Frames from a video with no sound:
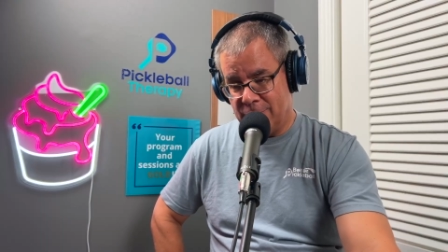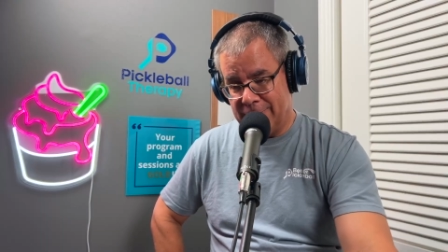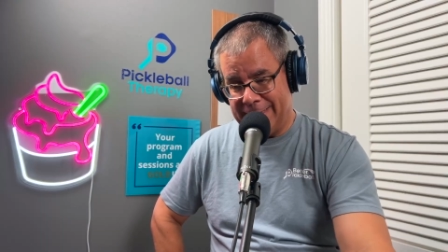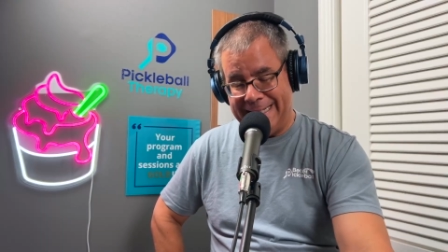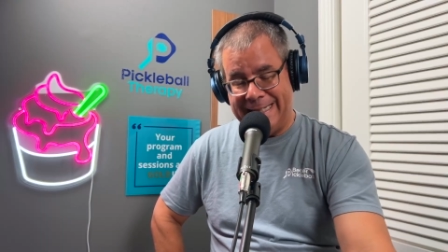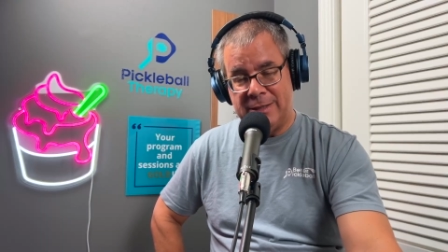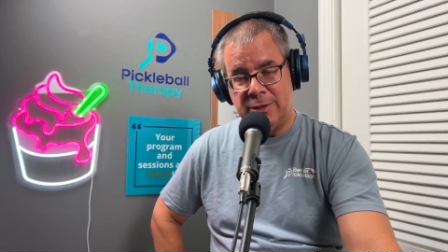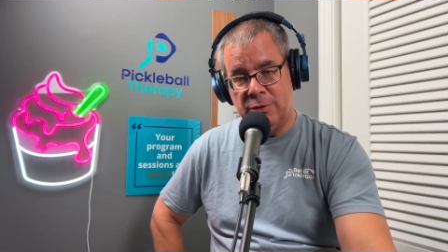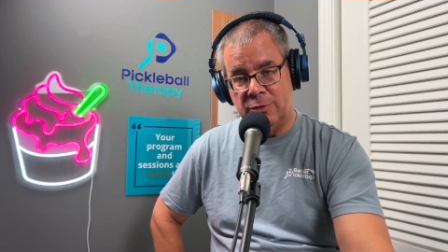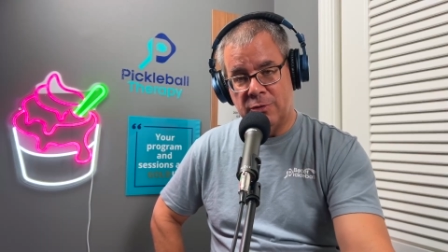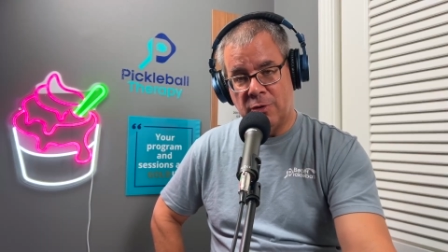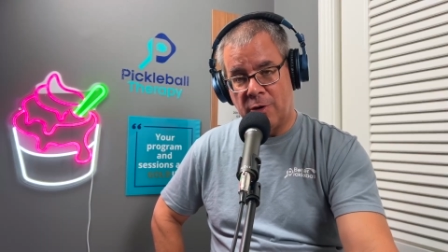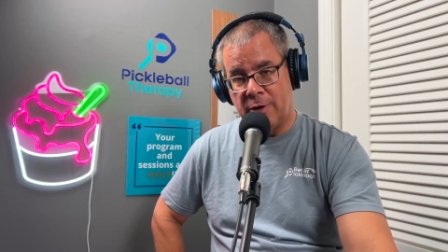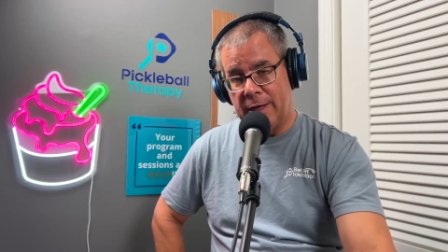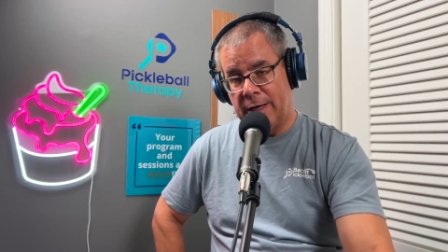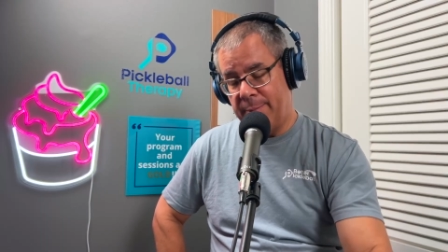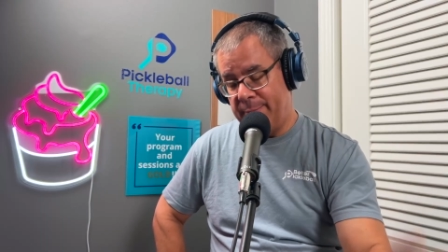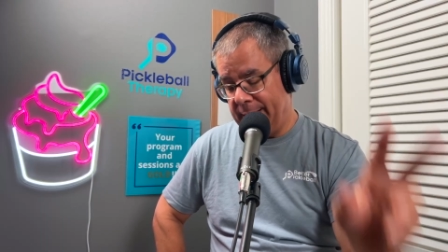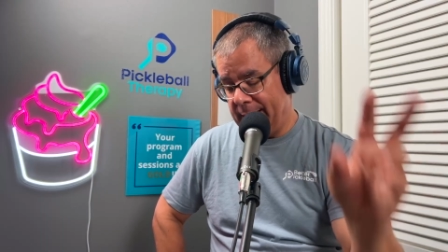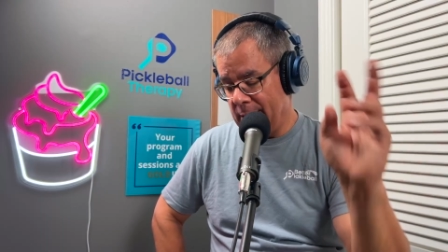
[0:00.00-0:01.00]
issues aren't
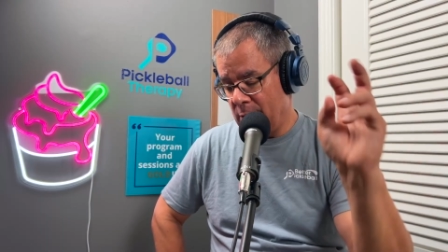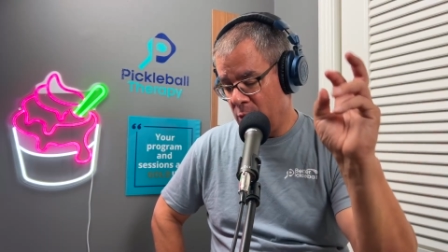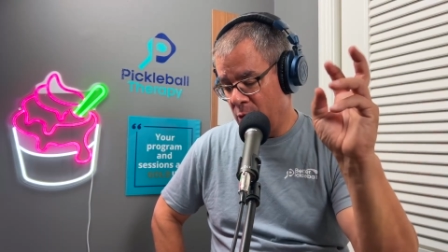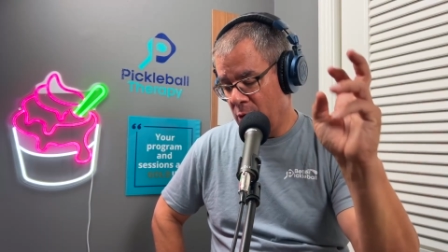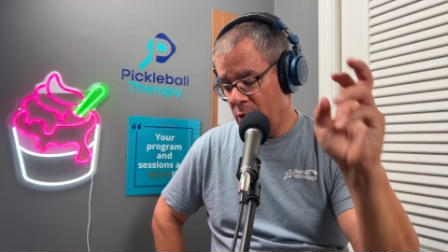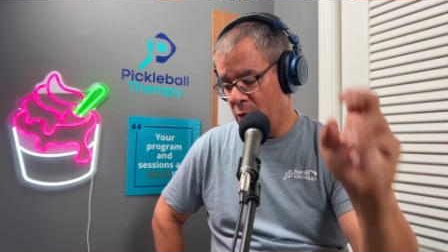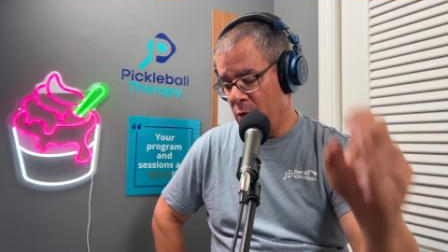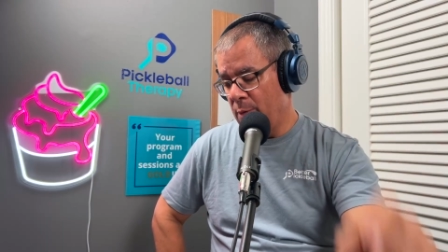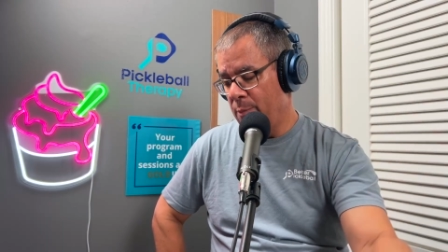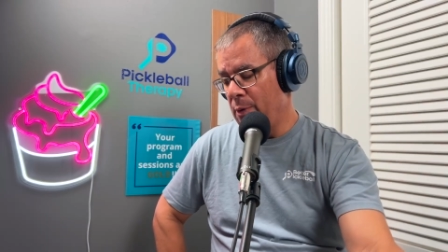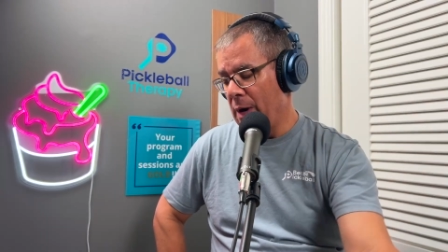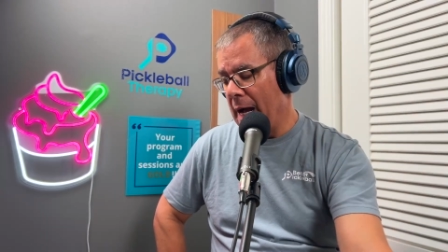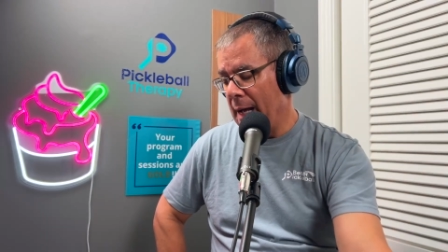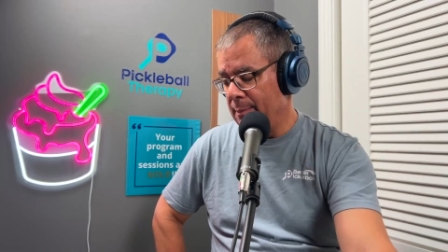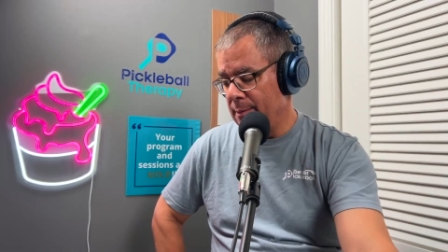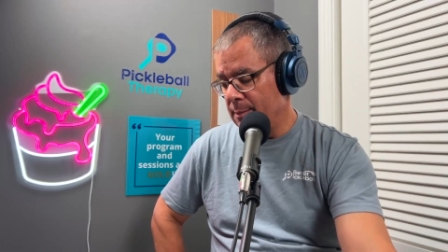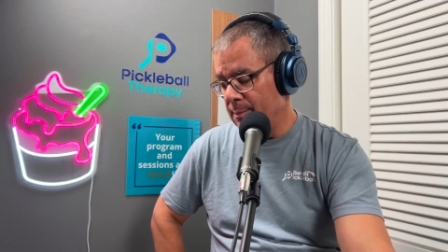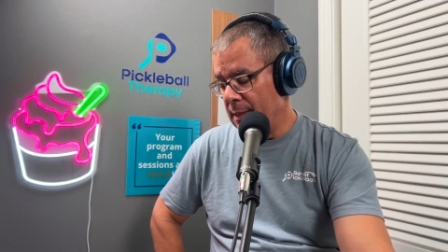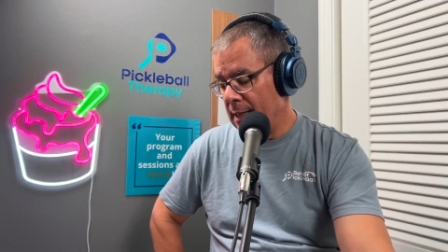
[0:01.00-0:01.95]
going to be a quote unquote problem.